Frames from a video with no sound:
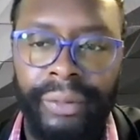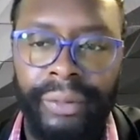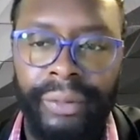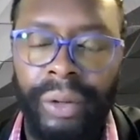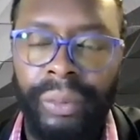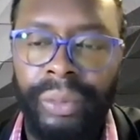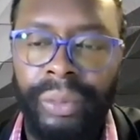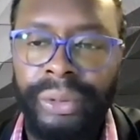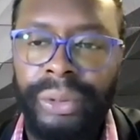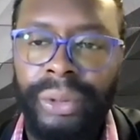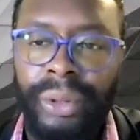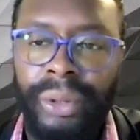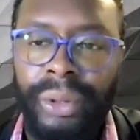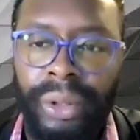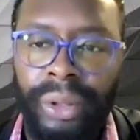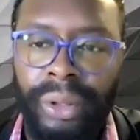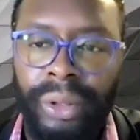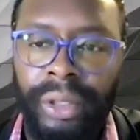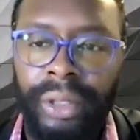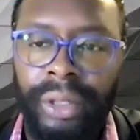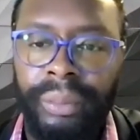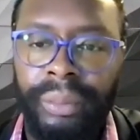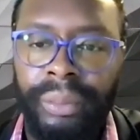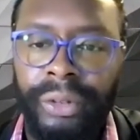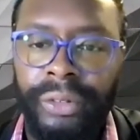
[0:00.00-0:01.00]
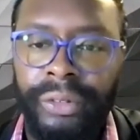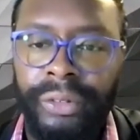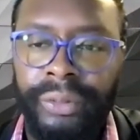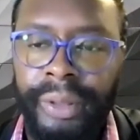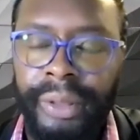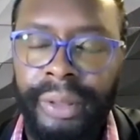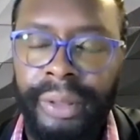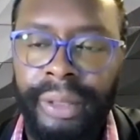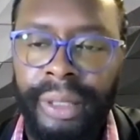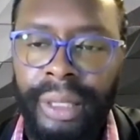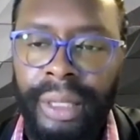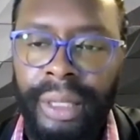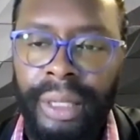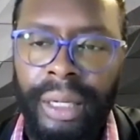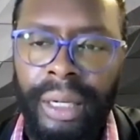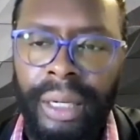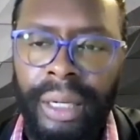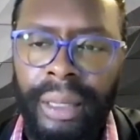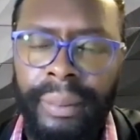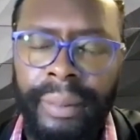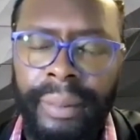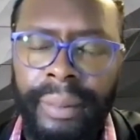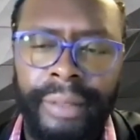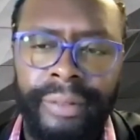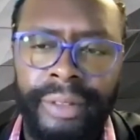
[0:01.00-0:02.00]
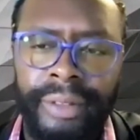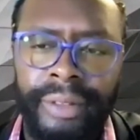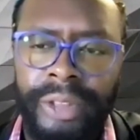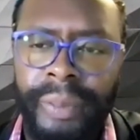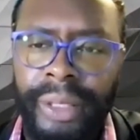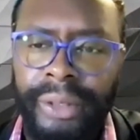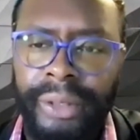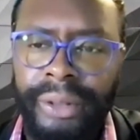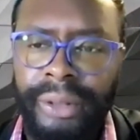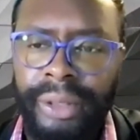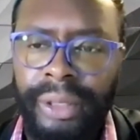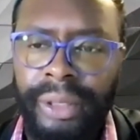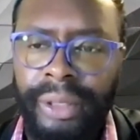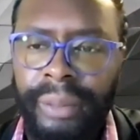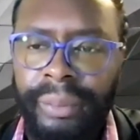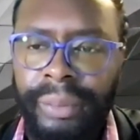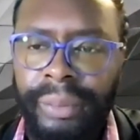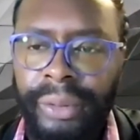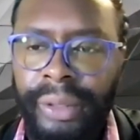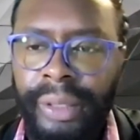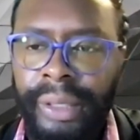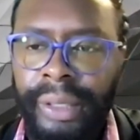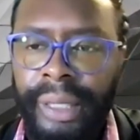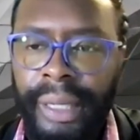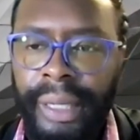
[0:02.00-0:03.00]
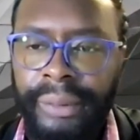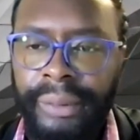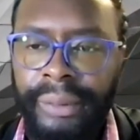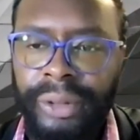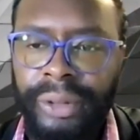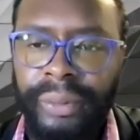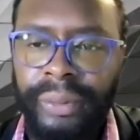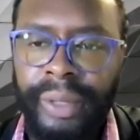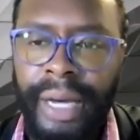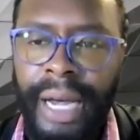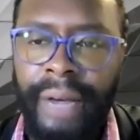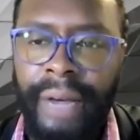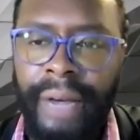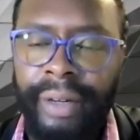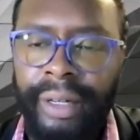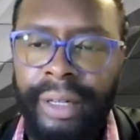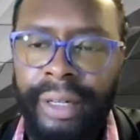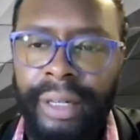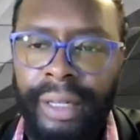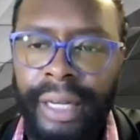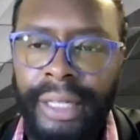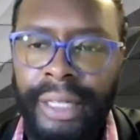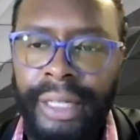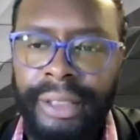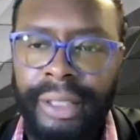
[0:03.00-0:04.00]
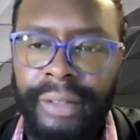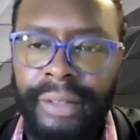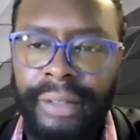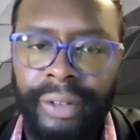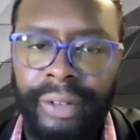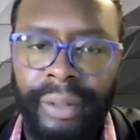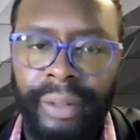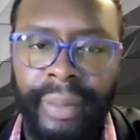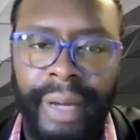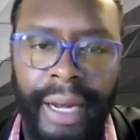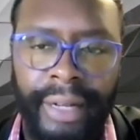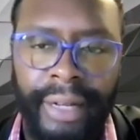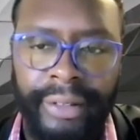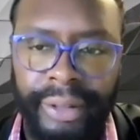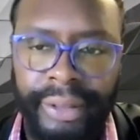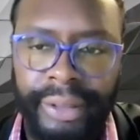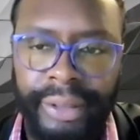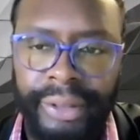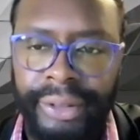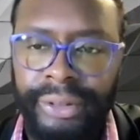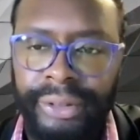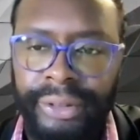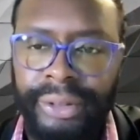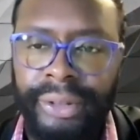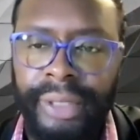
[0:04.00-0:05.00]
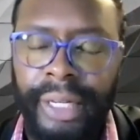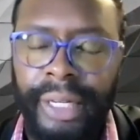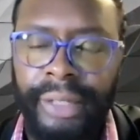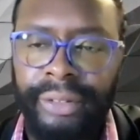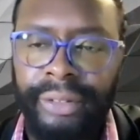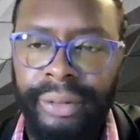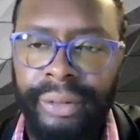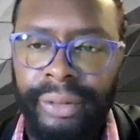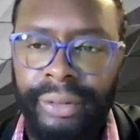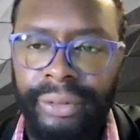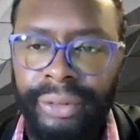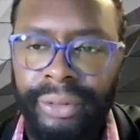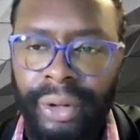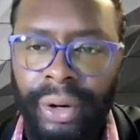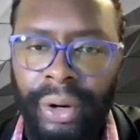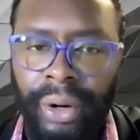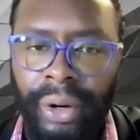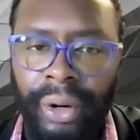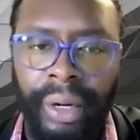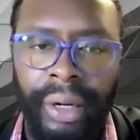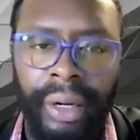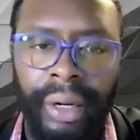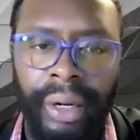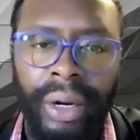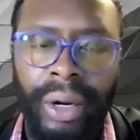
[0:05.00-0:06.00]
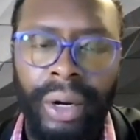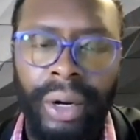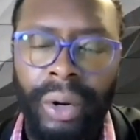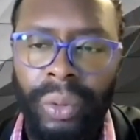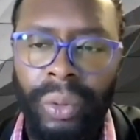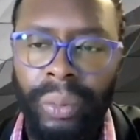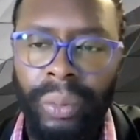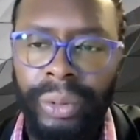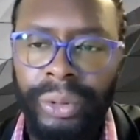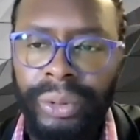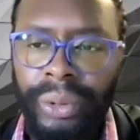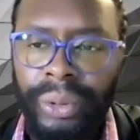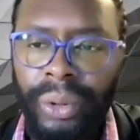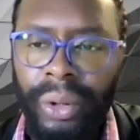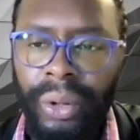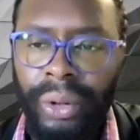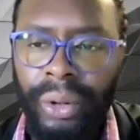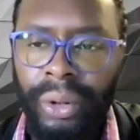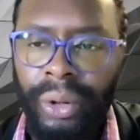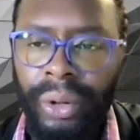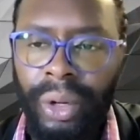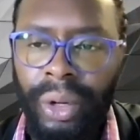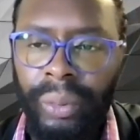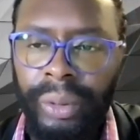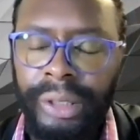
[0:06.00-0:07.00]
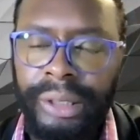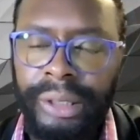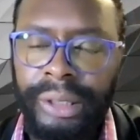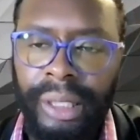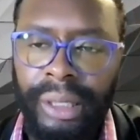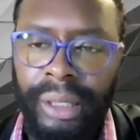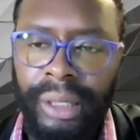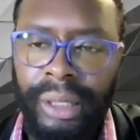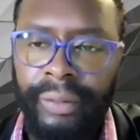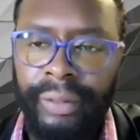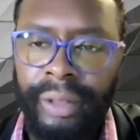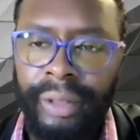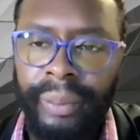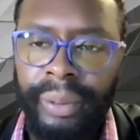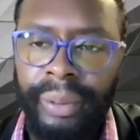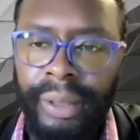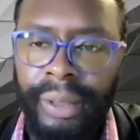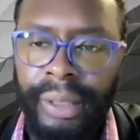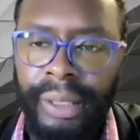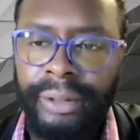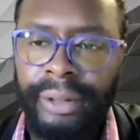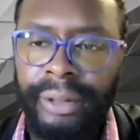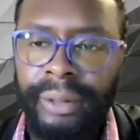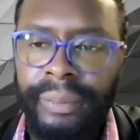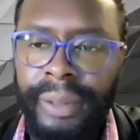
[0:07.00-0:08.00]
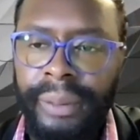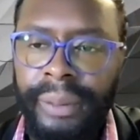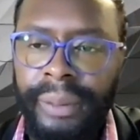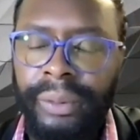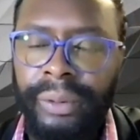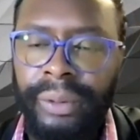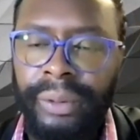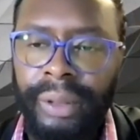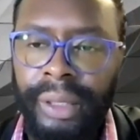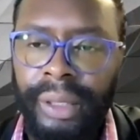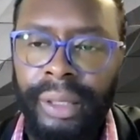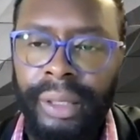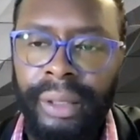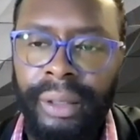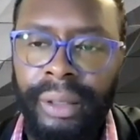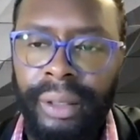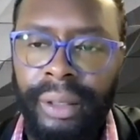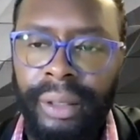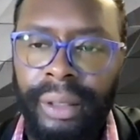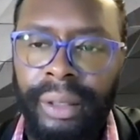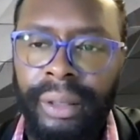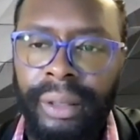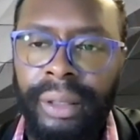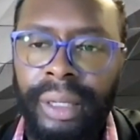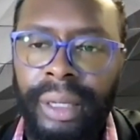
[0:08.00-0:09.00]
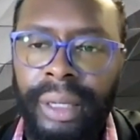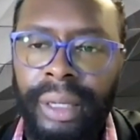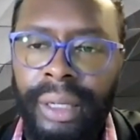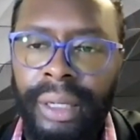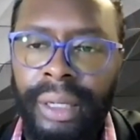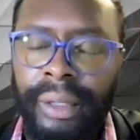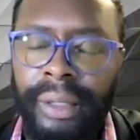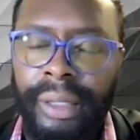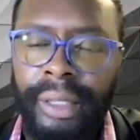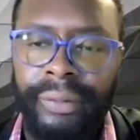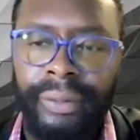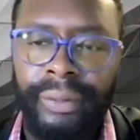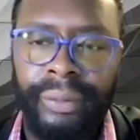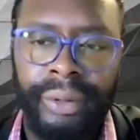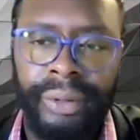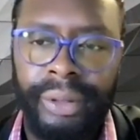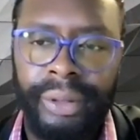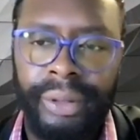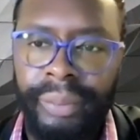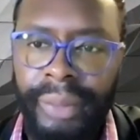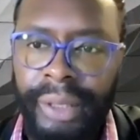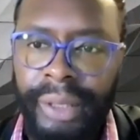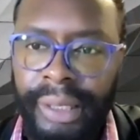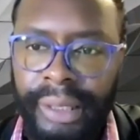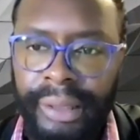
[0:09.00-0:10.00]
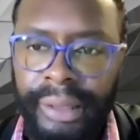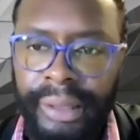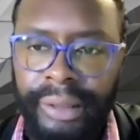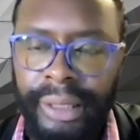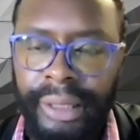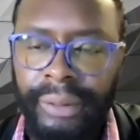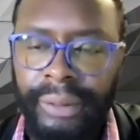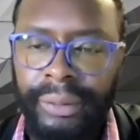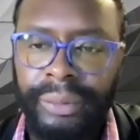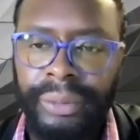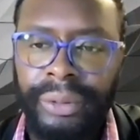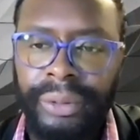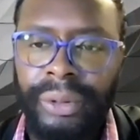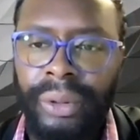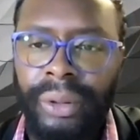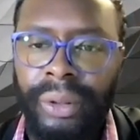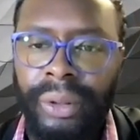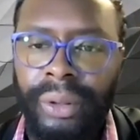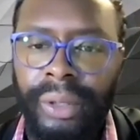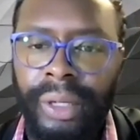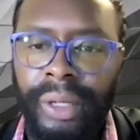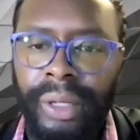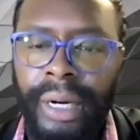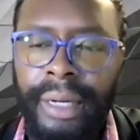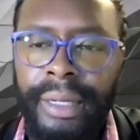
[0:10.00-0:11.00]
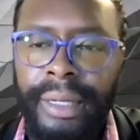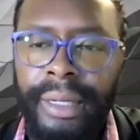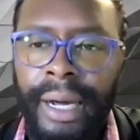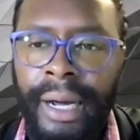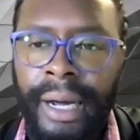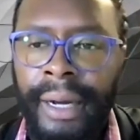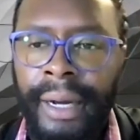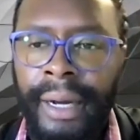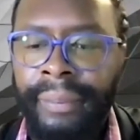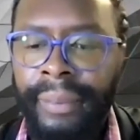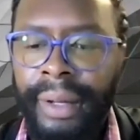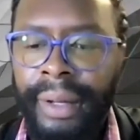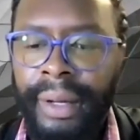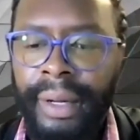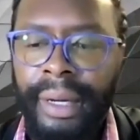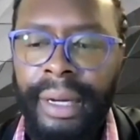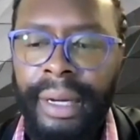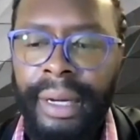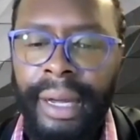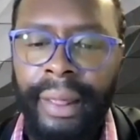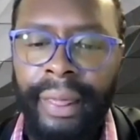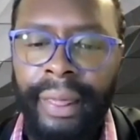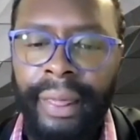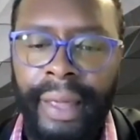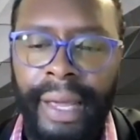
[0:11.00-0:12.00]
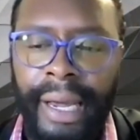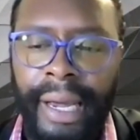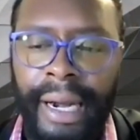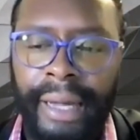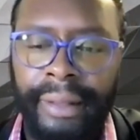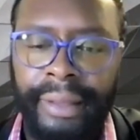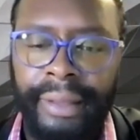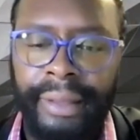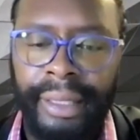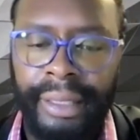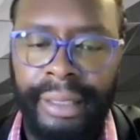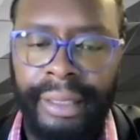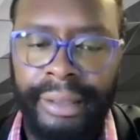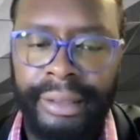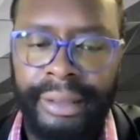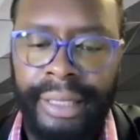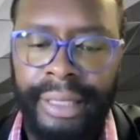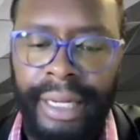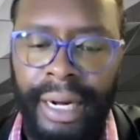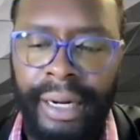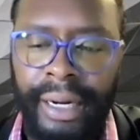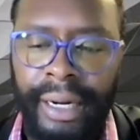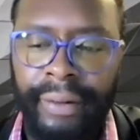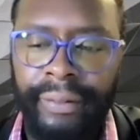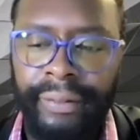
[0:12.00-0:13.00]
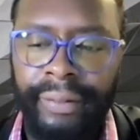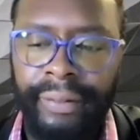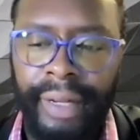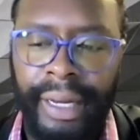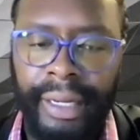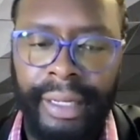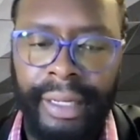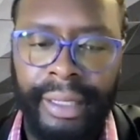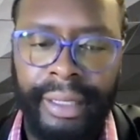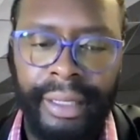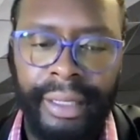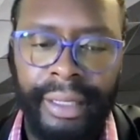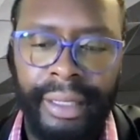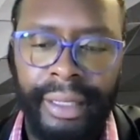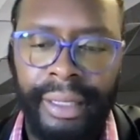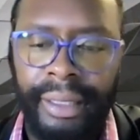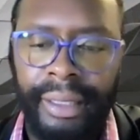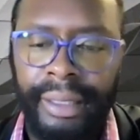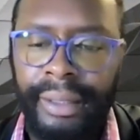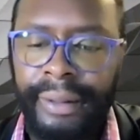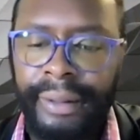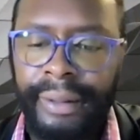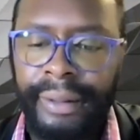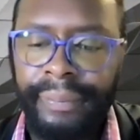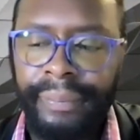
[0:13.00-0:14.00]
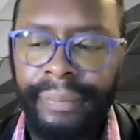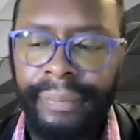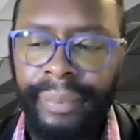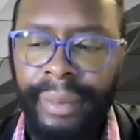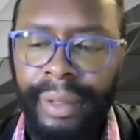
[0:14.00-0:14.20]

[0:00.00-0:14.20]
of what was going on in the movement, even especially during the Munich Games. So we have a collection of him actually just sketching and drawing what was going on with the standoff and the police and people looking on, even with the media team, what was going on at that time. And that I think is kind of like a